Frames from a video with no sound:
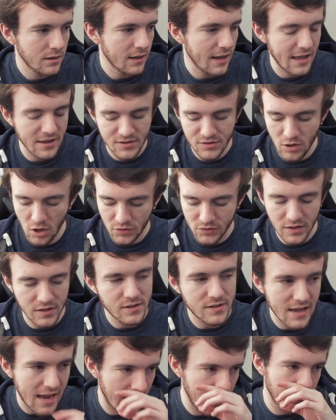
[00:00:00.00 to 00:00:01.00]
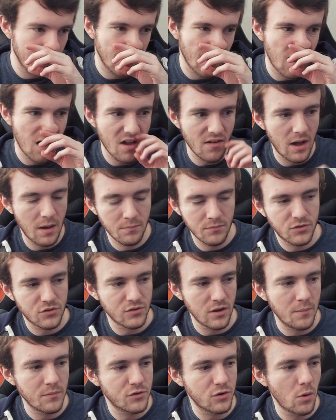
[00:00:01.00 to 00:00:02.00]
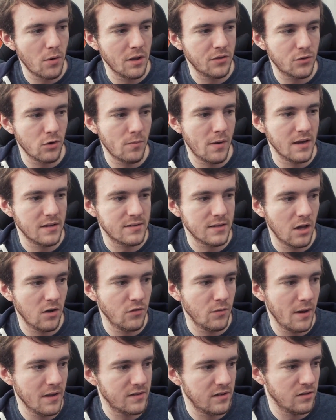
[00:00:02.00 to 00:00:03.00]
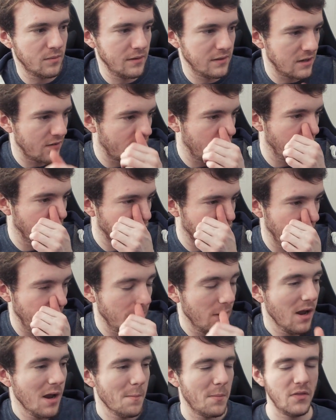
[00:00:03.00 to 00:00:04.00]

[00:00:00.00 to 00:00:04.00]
It's not the same. Now, I'm scrolling through myself. You might see something different on screen.